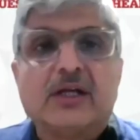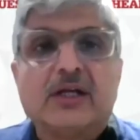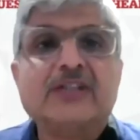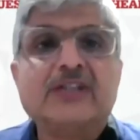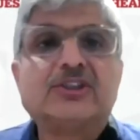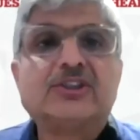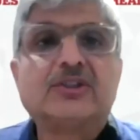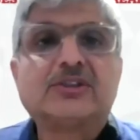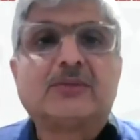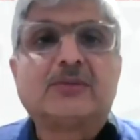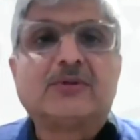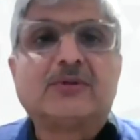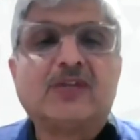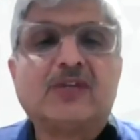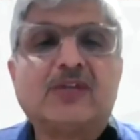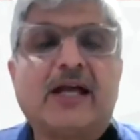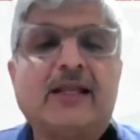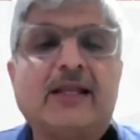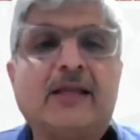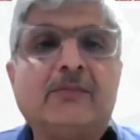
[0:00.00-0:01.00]
ensure some
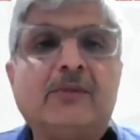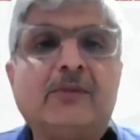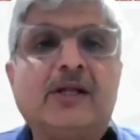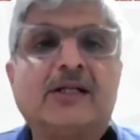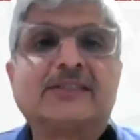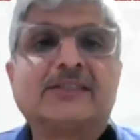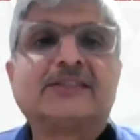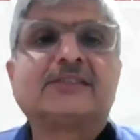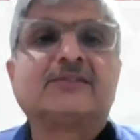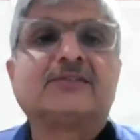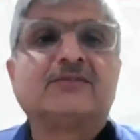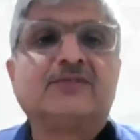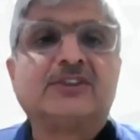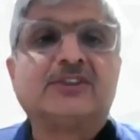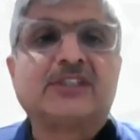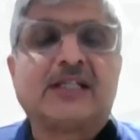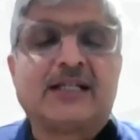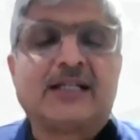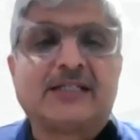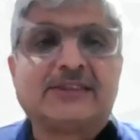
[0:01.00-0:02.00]
of the enablers
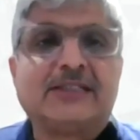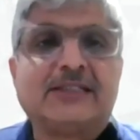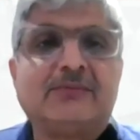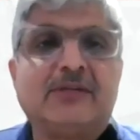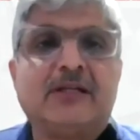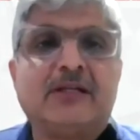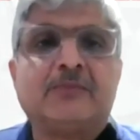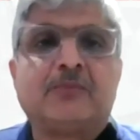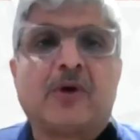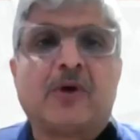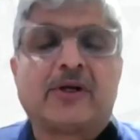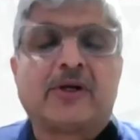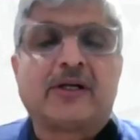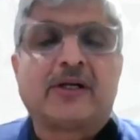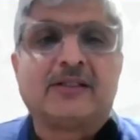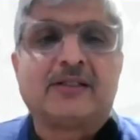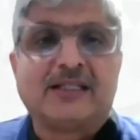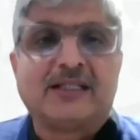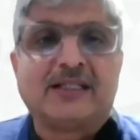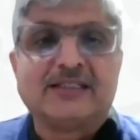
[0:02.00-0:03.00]
which are extremely
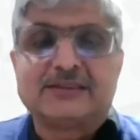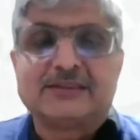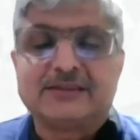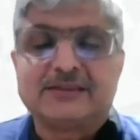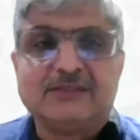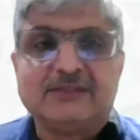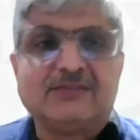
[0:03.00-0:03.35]
important things,